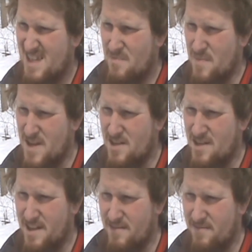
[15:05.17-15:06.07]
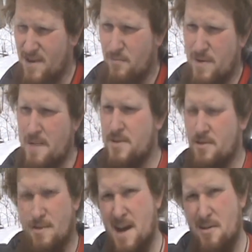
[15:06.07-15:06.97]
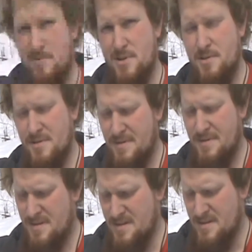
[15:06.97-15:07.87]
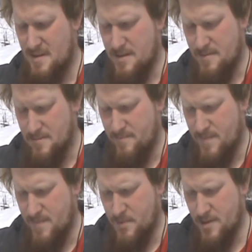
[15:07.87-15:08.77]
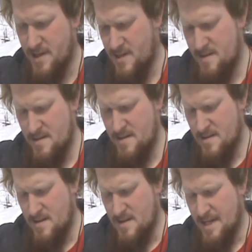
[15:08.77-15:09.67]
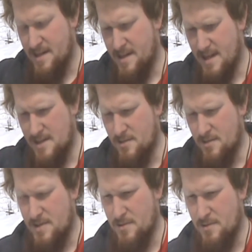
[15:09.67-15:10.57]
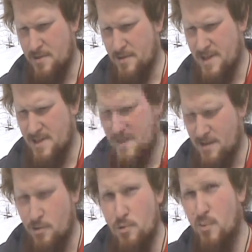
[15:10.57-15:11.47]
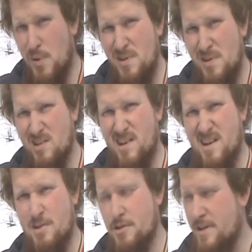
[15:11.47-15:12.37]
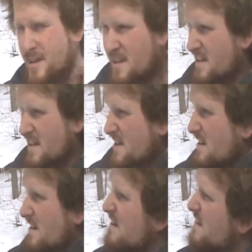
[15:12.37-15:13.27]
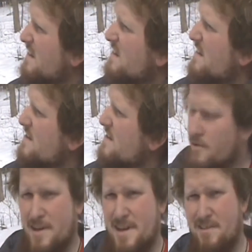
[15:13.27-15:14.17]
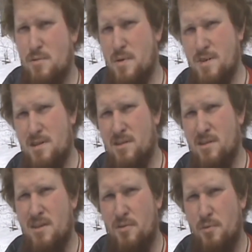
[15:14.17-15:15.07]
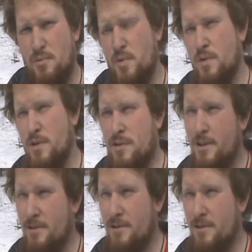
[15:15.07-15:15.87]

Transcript: Basically, it wraps it around the tree, and connects to it, so it creates a loop around the tree. That's why it's called an end loop hook.